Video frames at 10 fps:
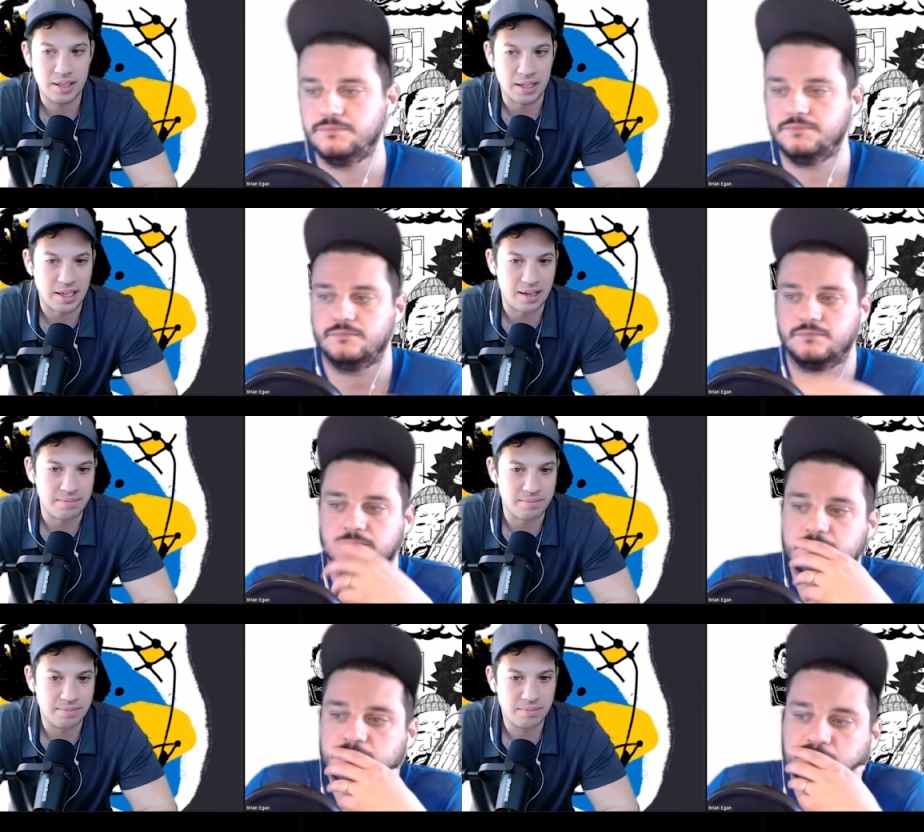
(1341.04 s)

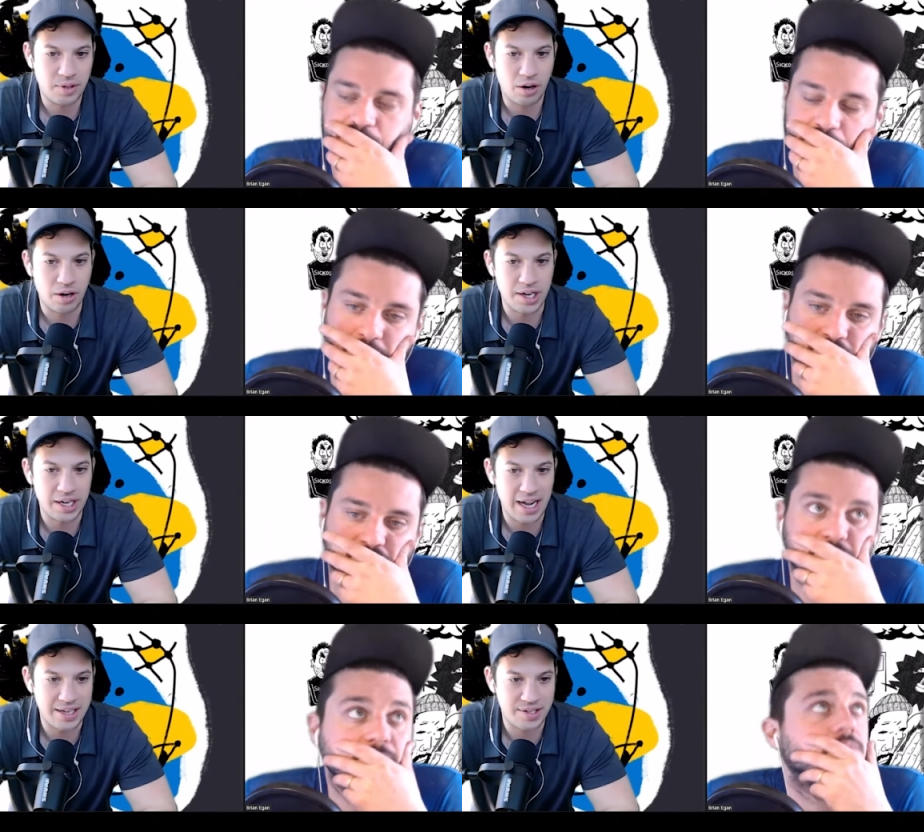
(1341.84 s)
Speaker 1: um,
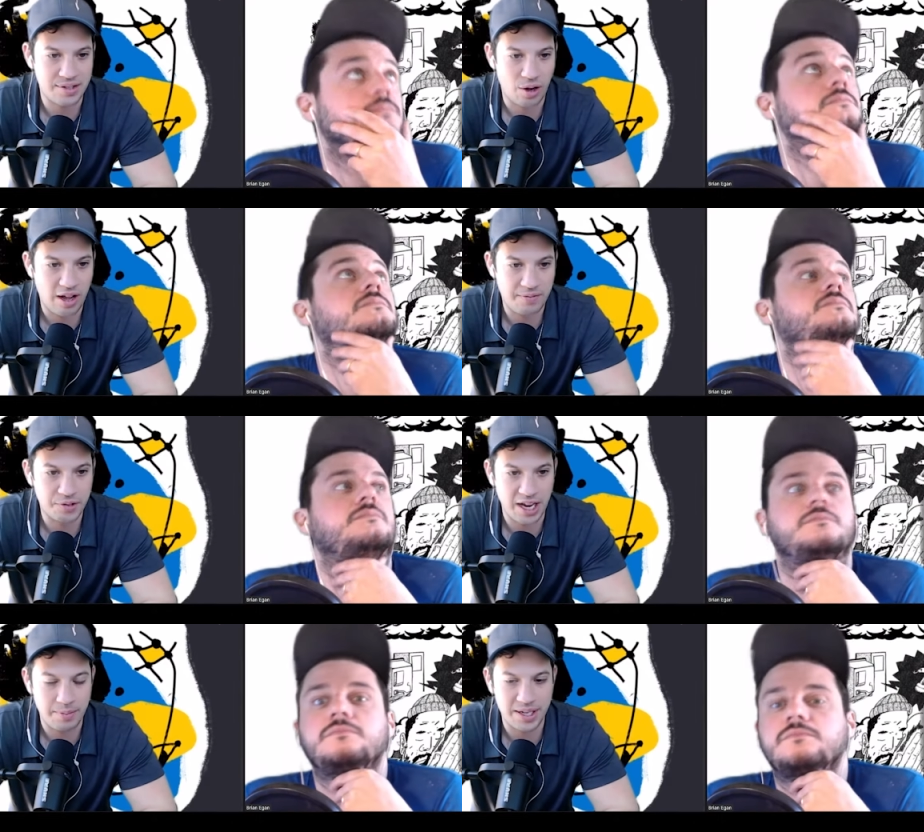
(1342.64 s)
Harden has his awful
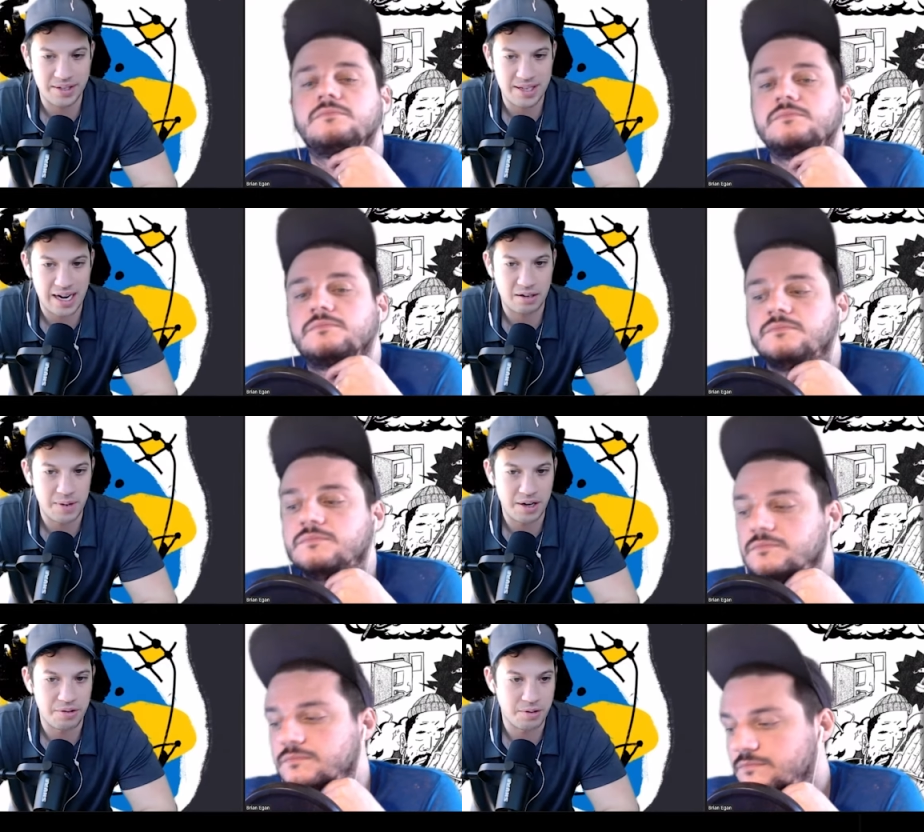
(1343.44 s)
game against
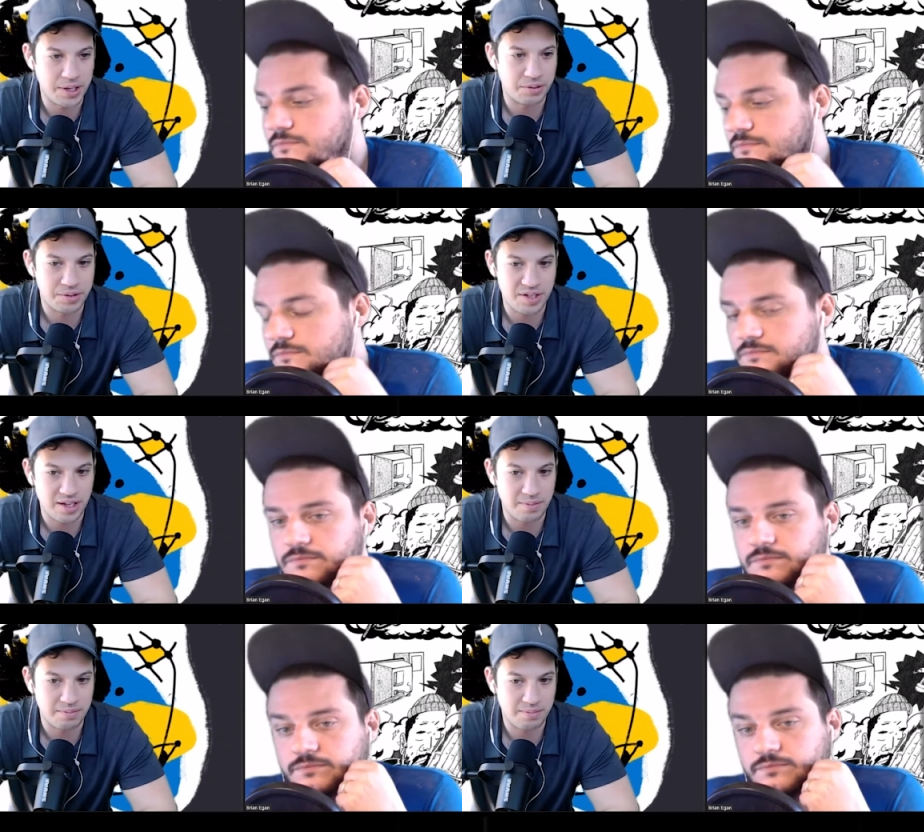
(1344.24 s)
Sacramento. And then we don't see
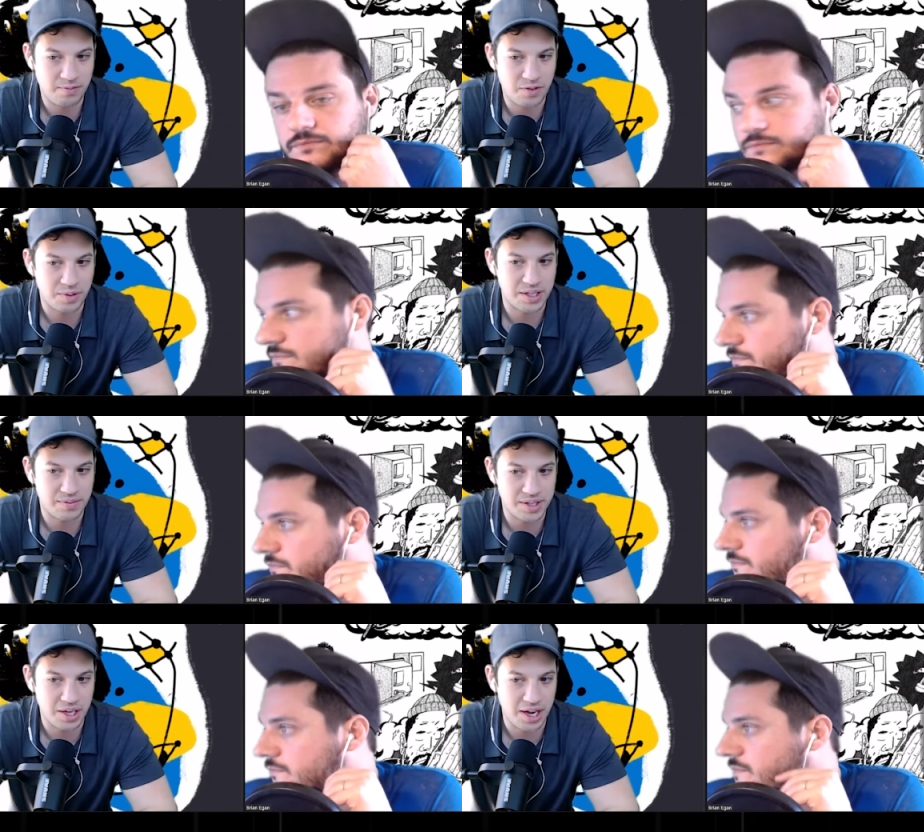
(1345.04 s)
him for the rest
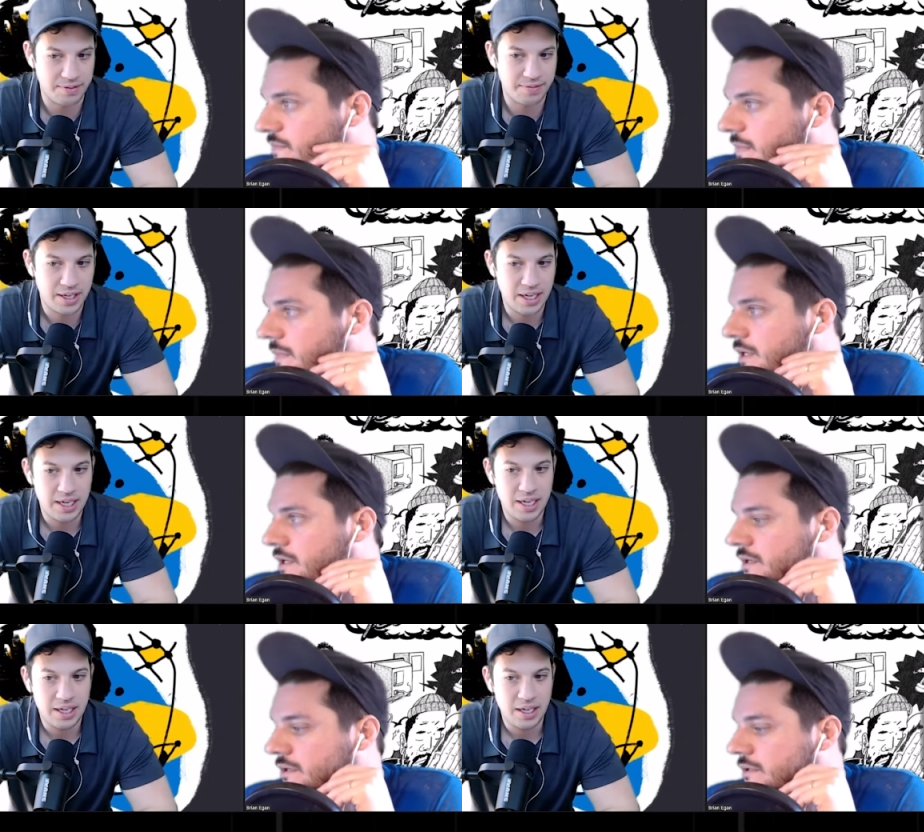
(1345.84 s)
of his life.
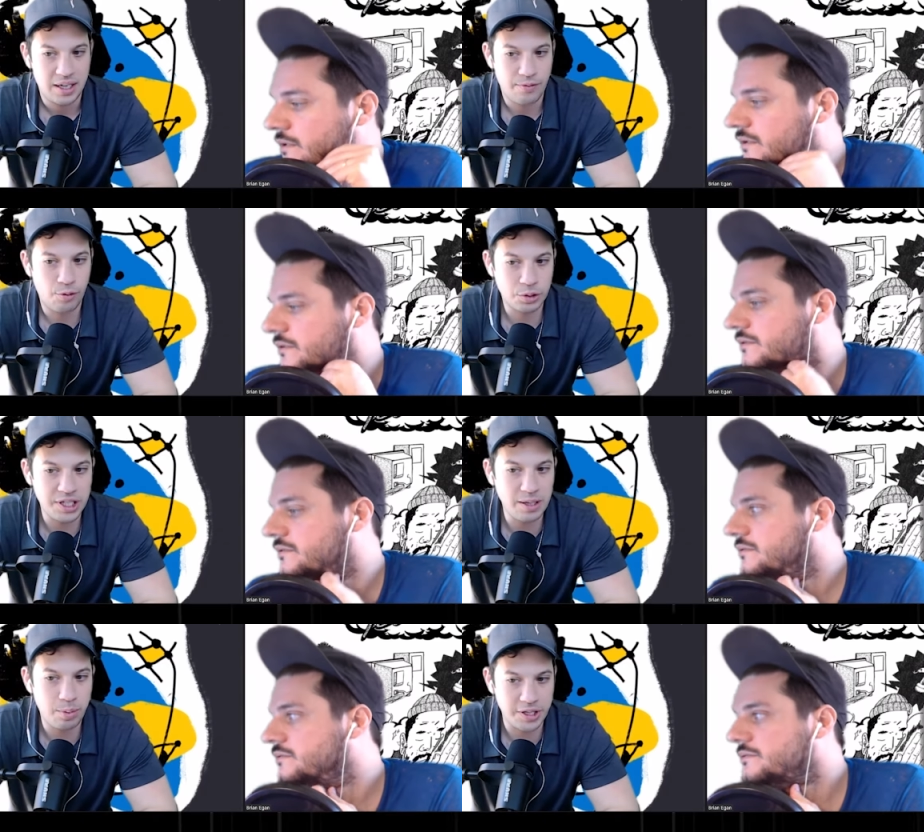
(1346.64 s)

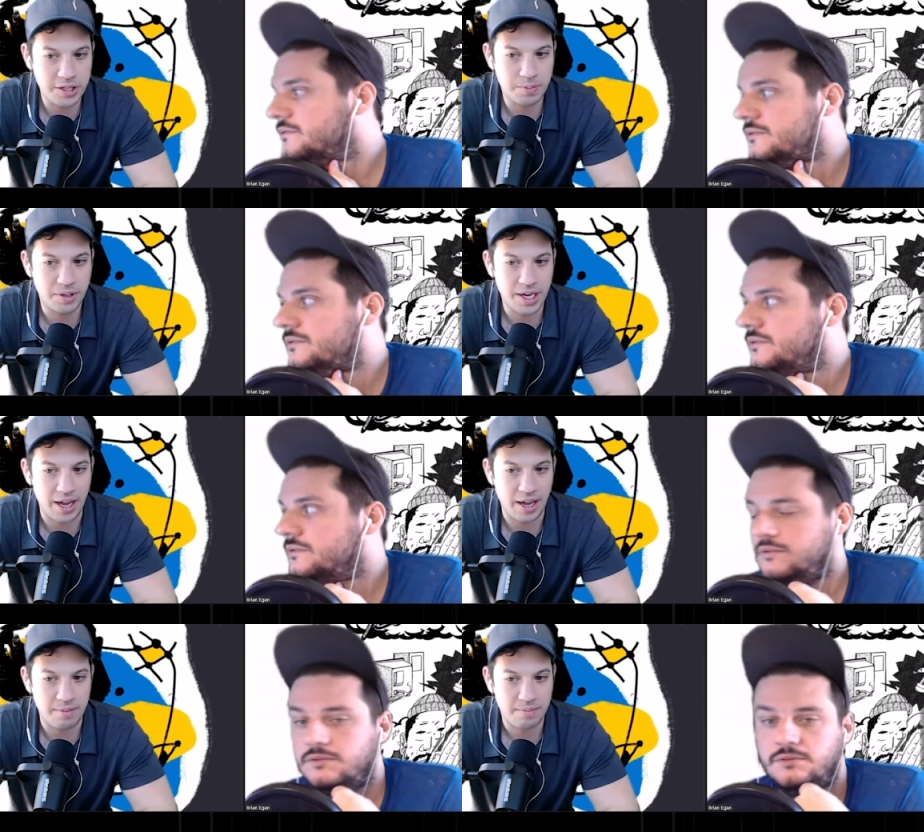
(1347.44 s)
fourteen points per
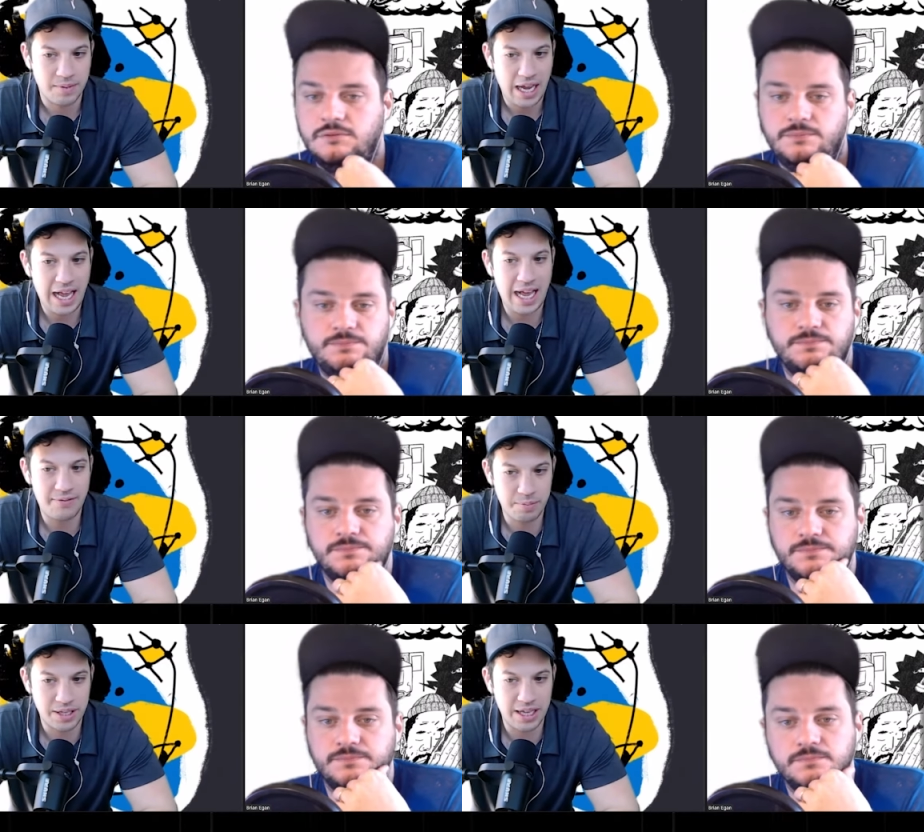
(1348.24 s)
game.
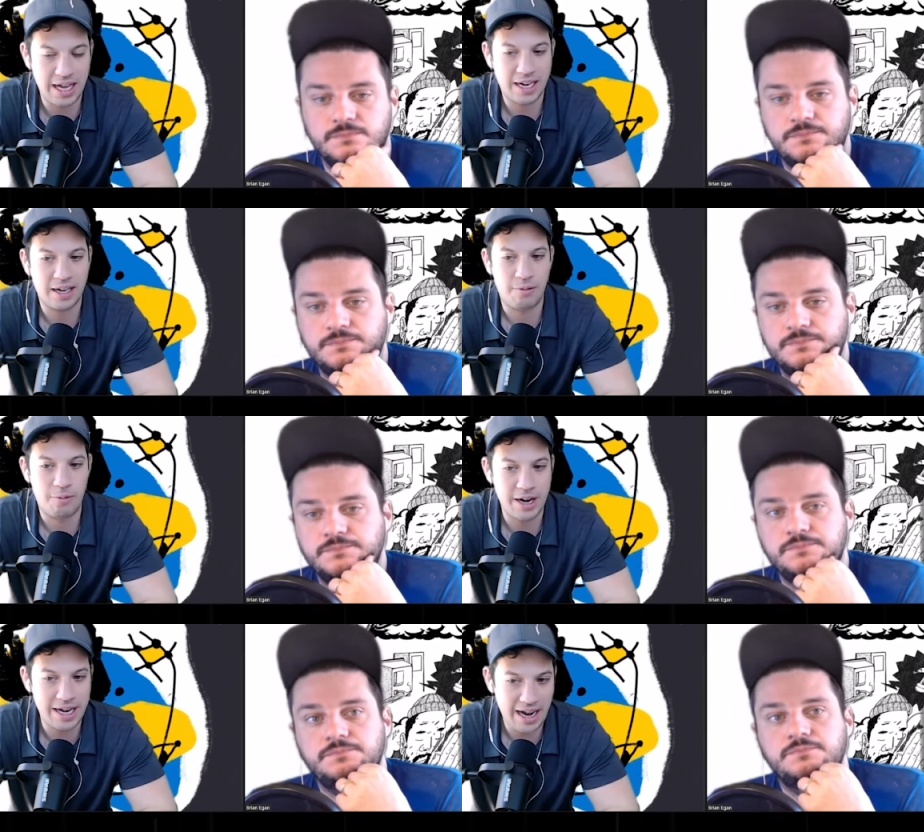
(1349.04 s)
Half a block,
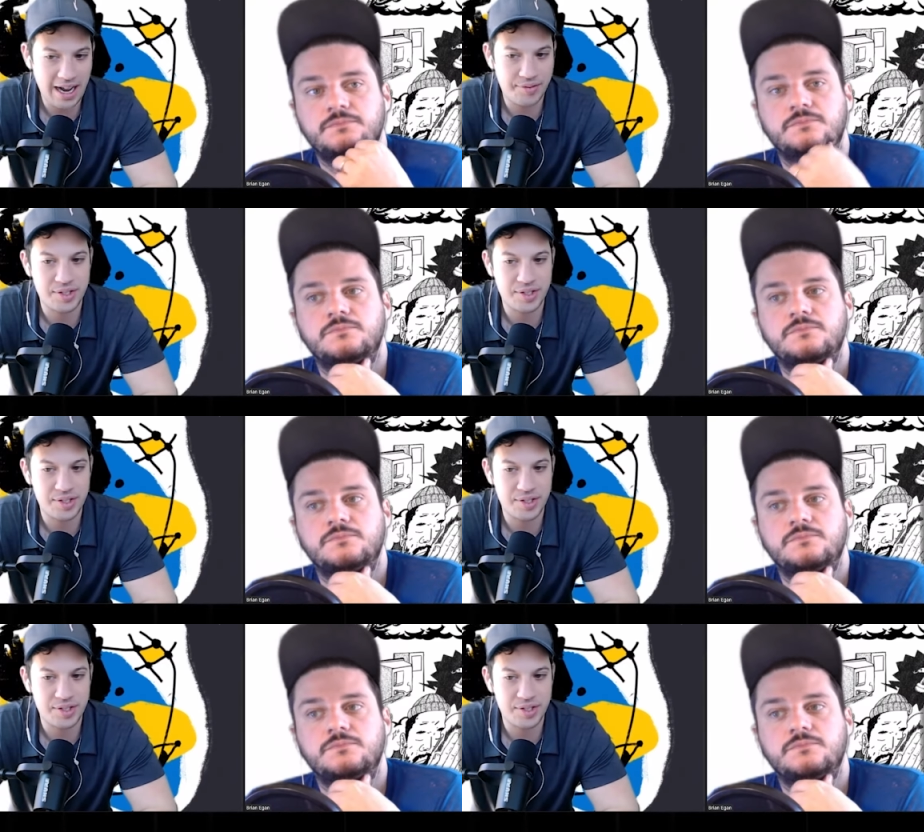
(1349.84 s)
one and a half